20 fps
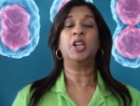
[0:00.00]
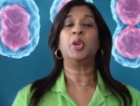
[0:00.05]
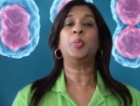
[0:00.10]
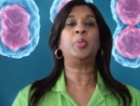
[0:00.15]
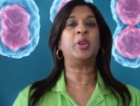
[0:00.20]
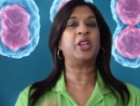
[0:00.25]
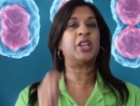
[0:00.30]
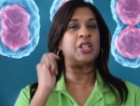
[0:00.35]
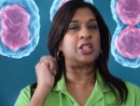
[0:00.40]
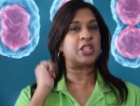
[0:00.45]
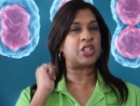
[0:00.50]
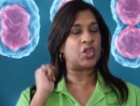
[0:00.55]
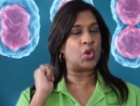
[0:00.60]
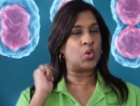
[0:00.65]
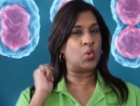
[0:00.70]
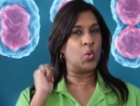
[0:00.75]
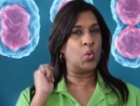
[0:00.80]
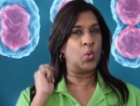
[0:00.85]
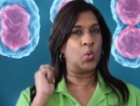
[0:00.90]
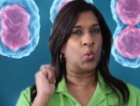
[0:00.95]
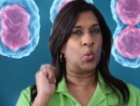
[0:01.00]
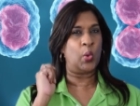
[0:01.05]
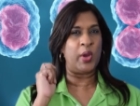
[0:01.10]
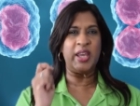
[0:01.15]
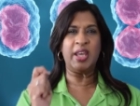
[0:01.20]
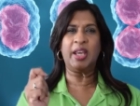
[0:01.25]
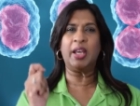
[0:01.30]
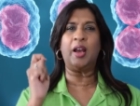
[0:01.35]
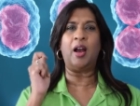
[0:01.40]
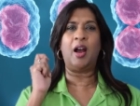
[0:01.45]
because the
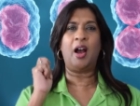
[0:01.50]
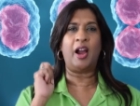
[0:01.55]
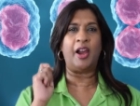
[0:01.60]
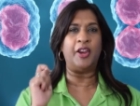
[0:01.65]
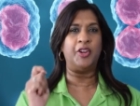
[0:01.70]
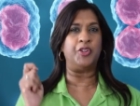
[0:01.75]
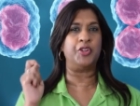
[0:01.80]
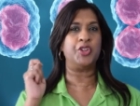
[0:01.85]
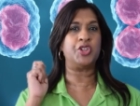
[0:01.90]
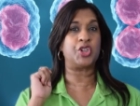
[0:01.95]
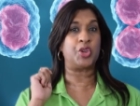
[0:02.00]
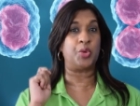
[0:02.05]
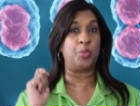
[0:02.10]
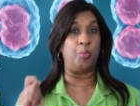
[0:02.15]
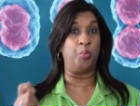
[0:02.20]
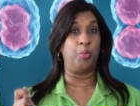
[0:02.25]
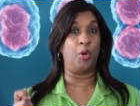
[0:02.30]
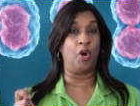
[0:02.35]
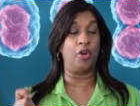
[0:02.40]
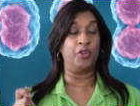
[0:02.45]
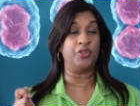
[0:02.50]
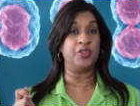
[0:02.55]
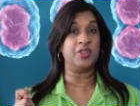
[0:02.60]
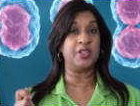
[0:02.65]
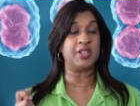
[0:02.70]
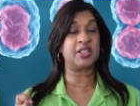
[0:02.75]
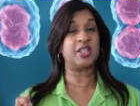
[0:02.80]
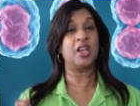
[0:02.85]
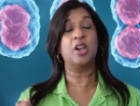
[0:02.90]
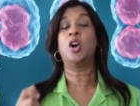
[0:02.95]
weak hydrogen
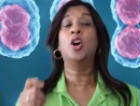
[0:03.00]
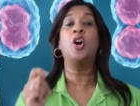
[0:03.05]
bonds